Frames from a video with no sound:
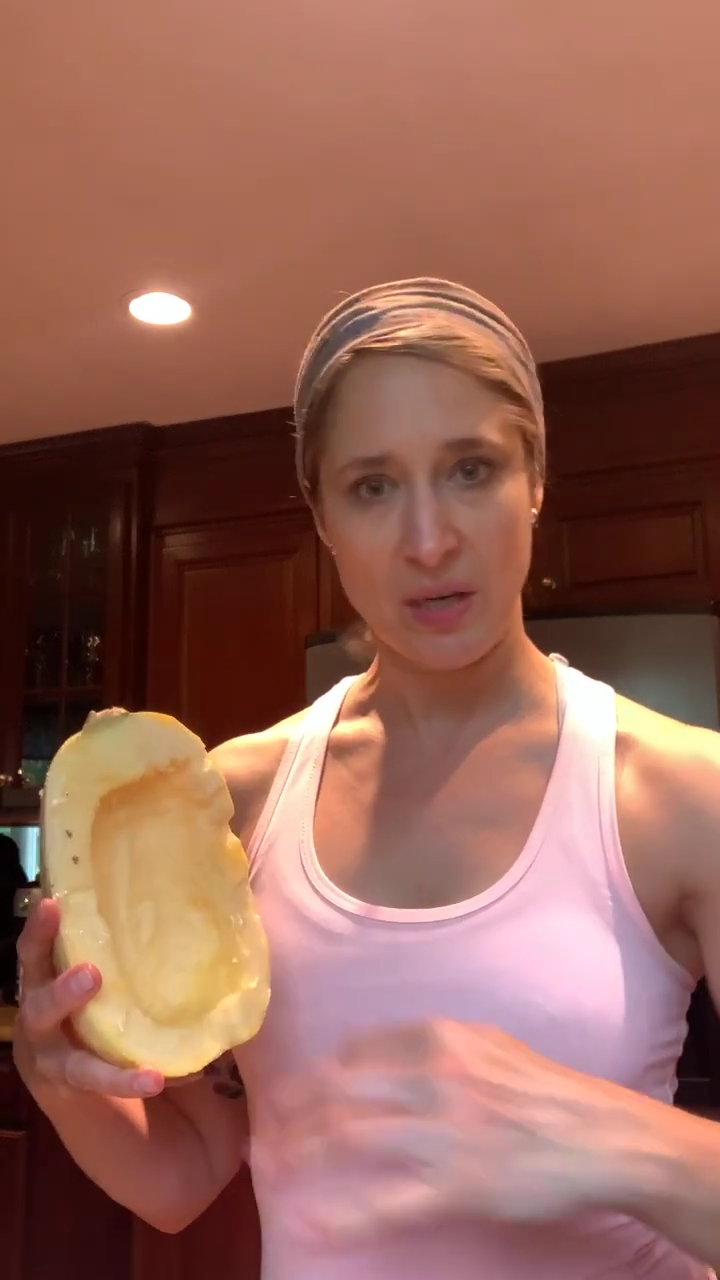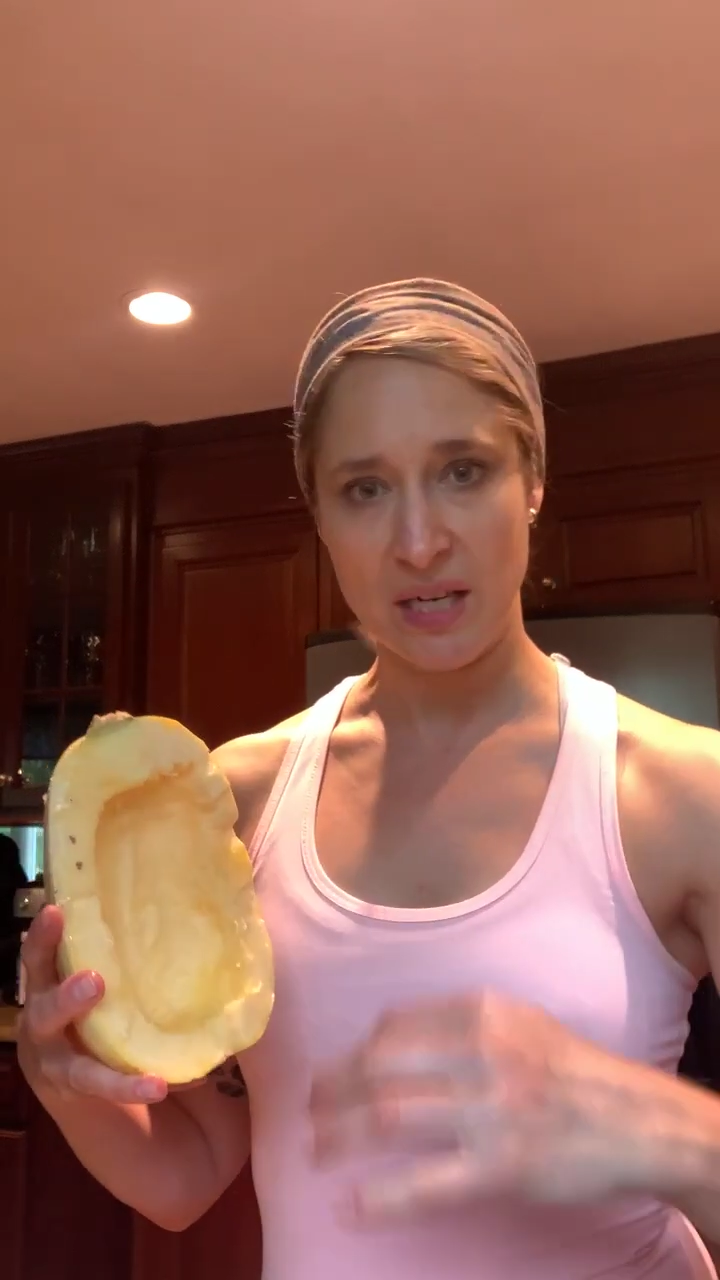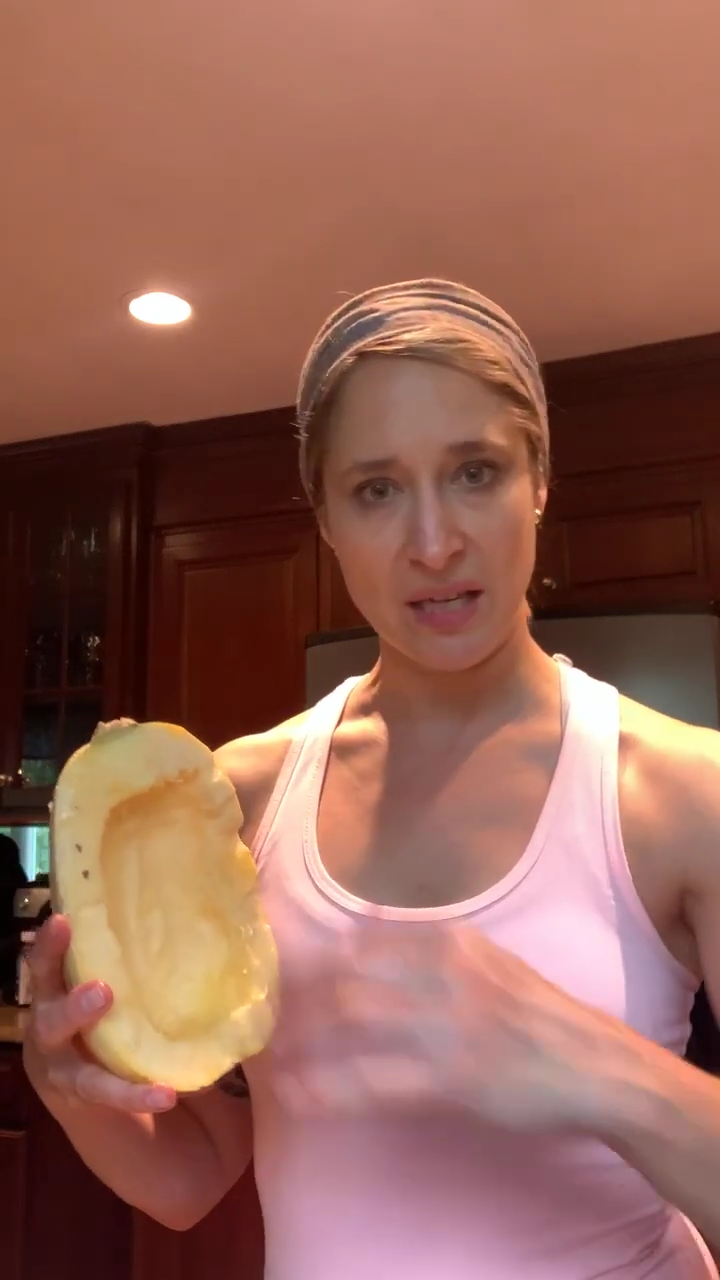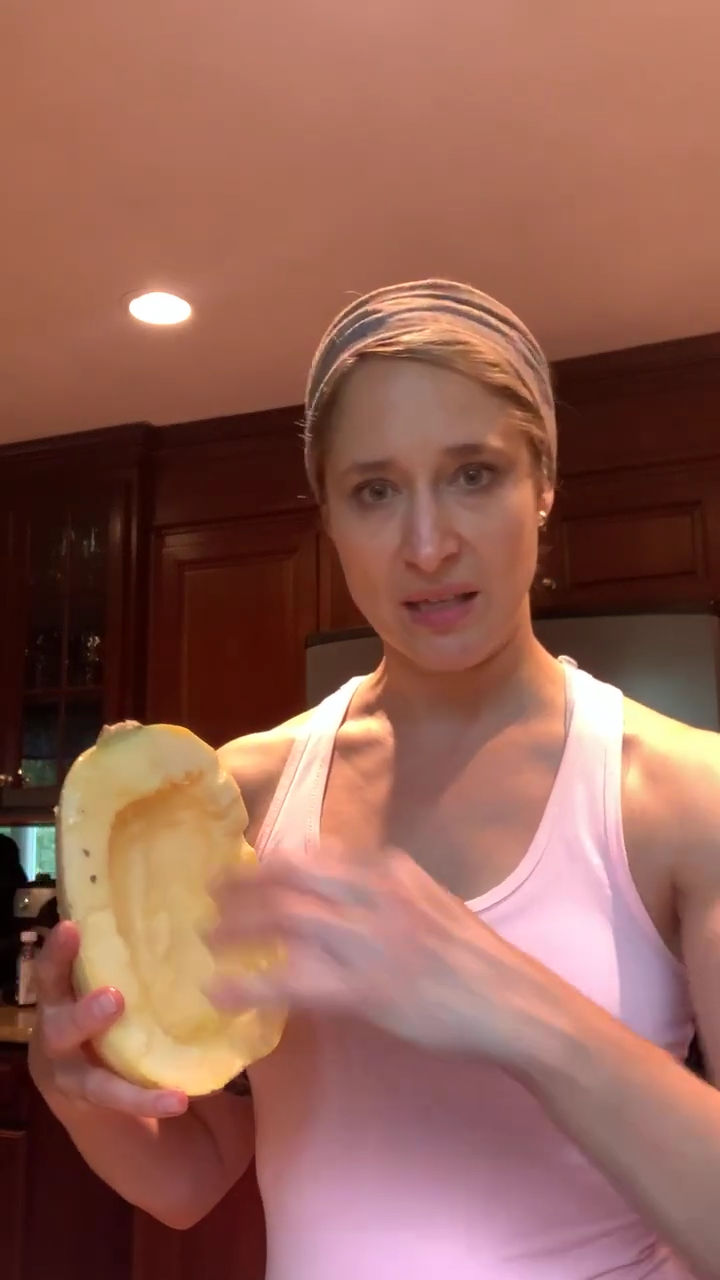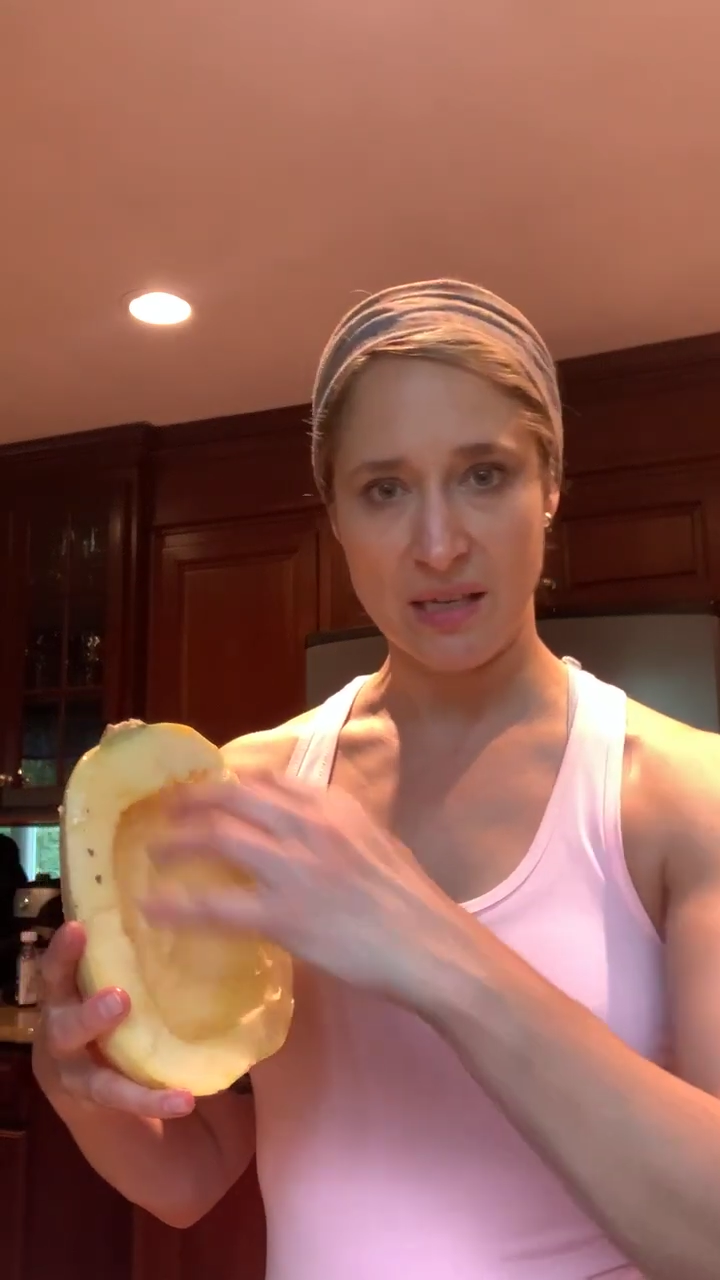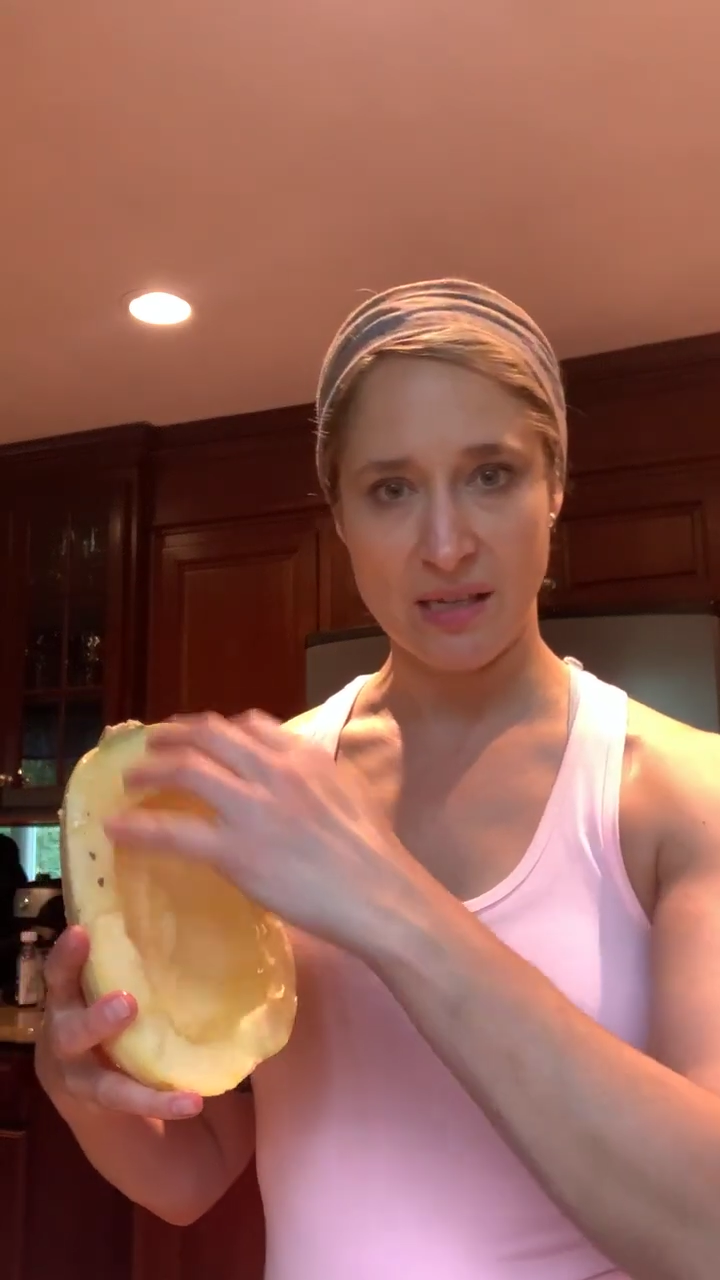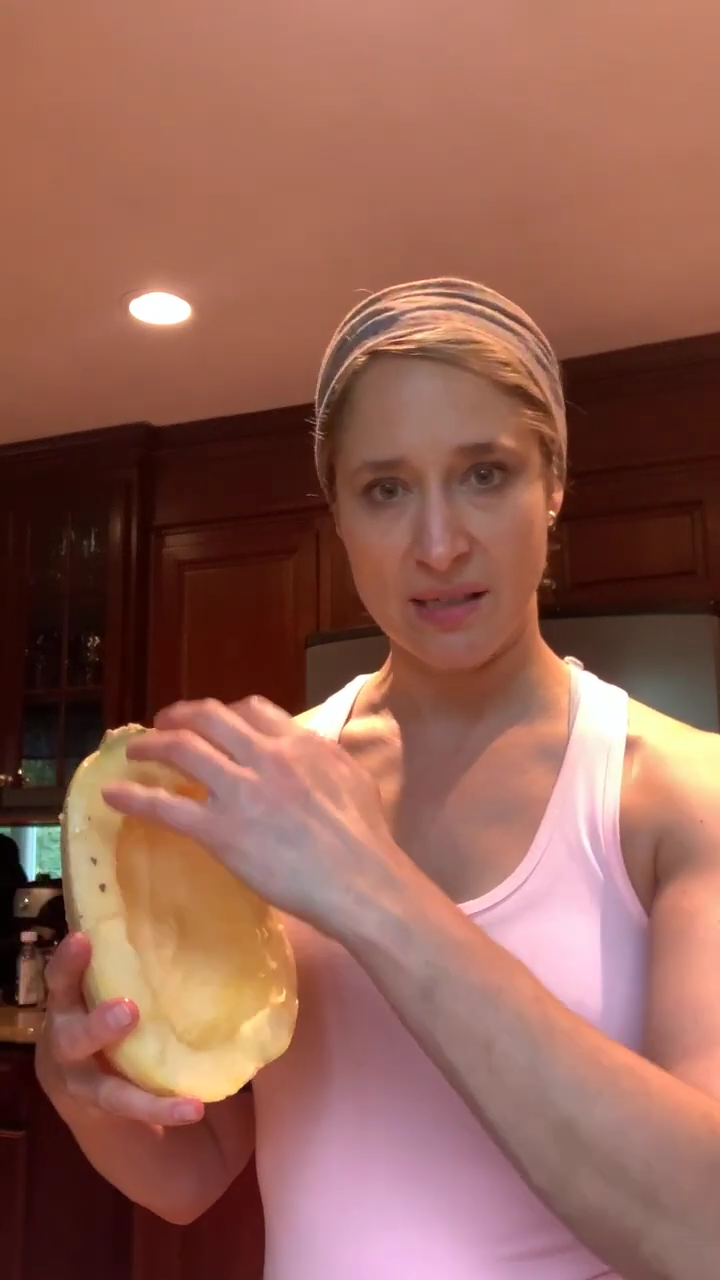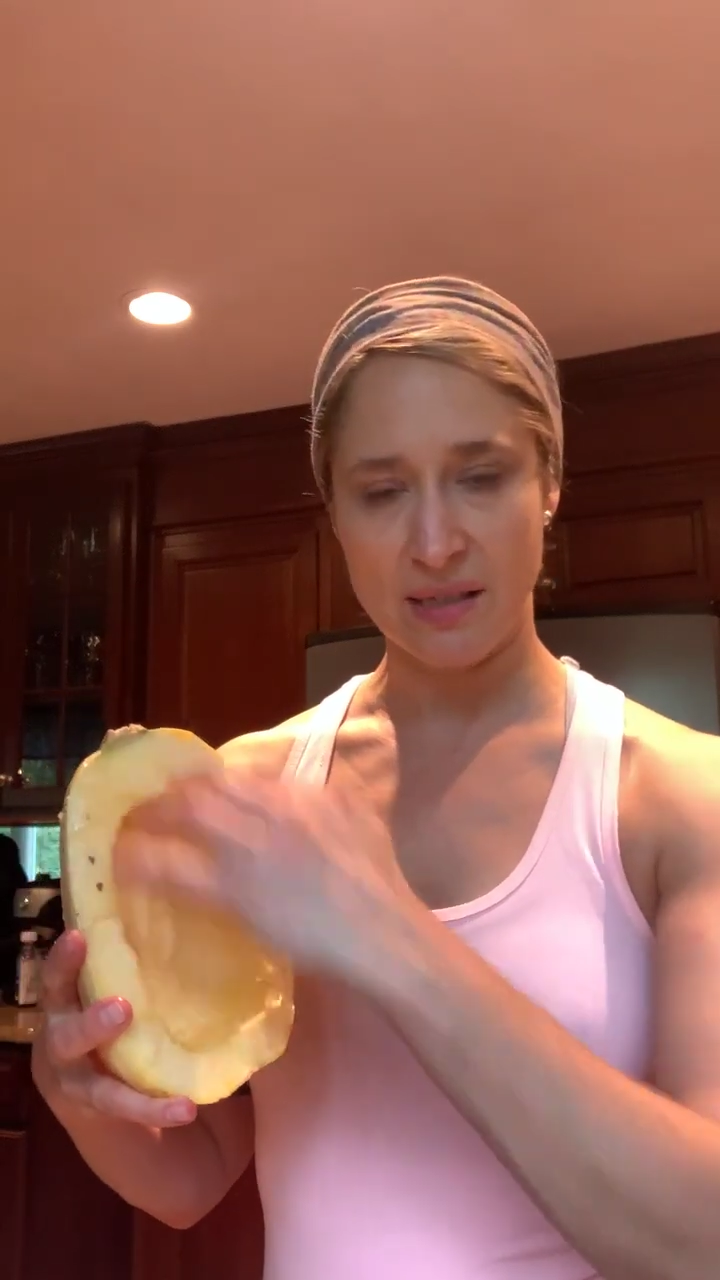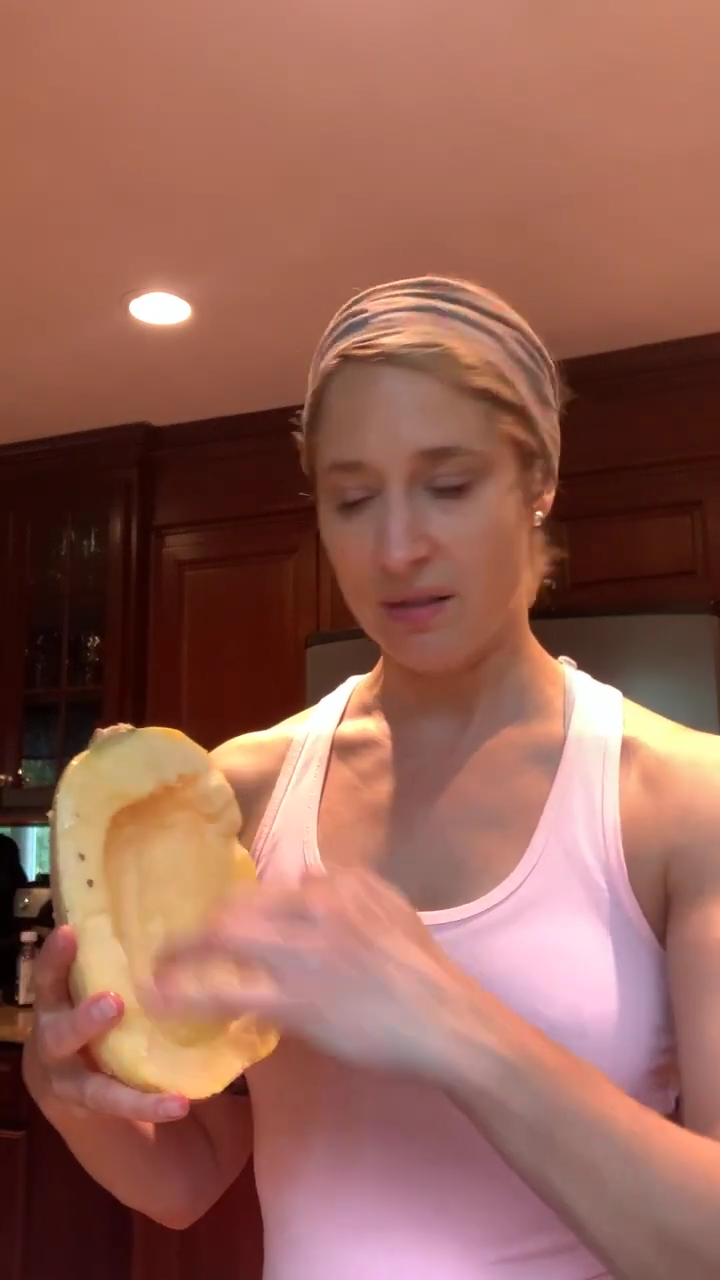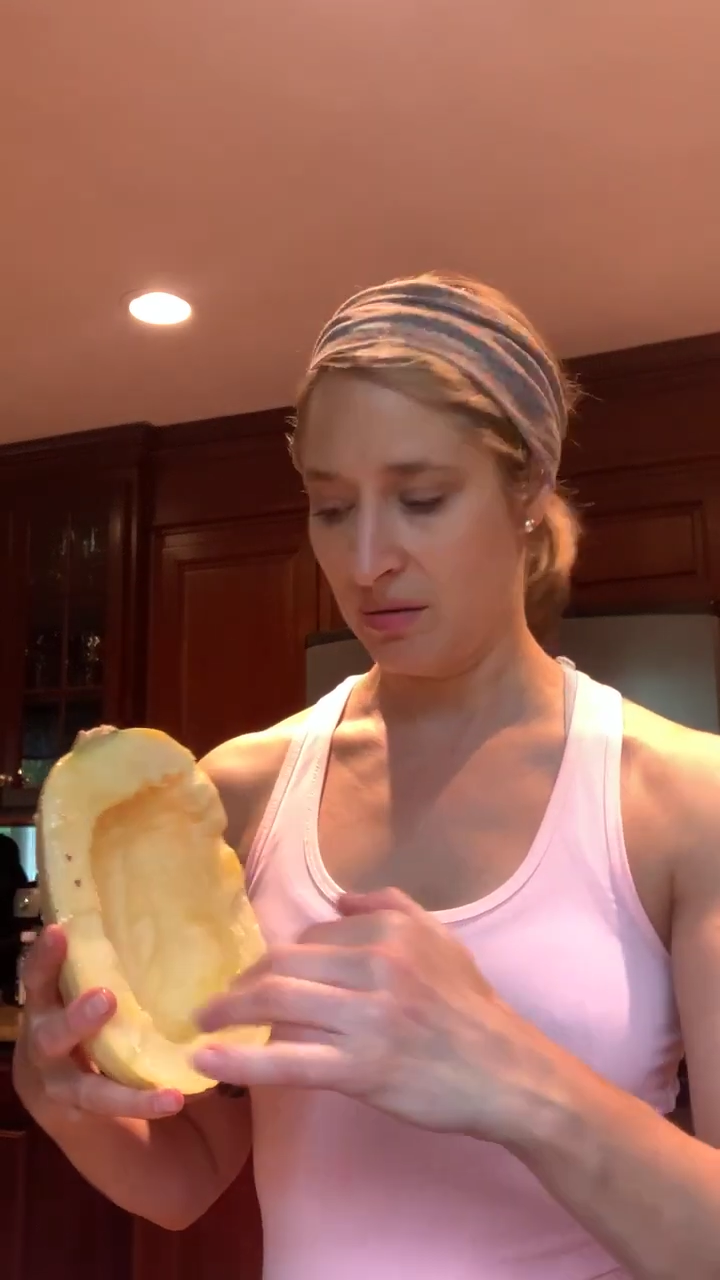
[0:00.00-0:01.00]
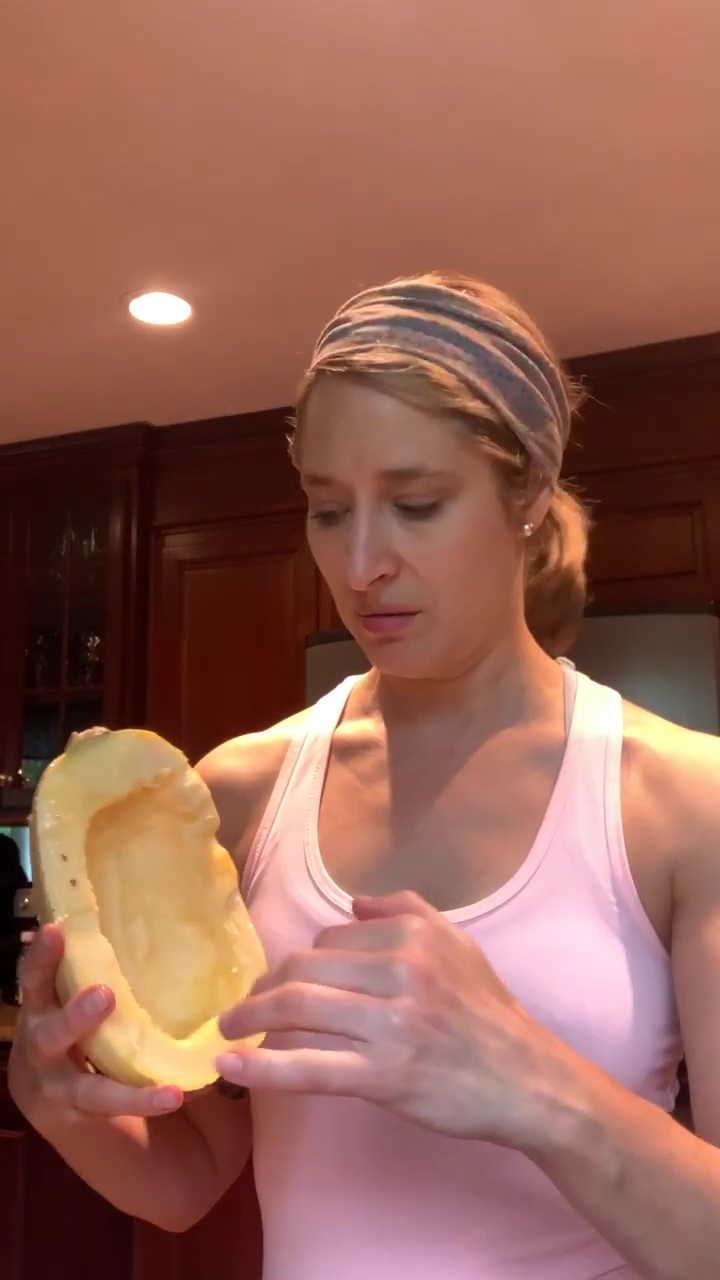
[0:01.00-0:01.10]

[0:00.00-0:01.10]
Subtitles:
get these,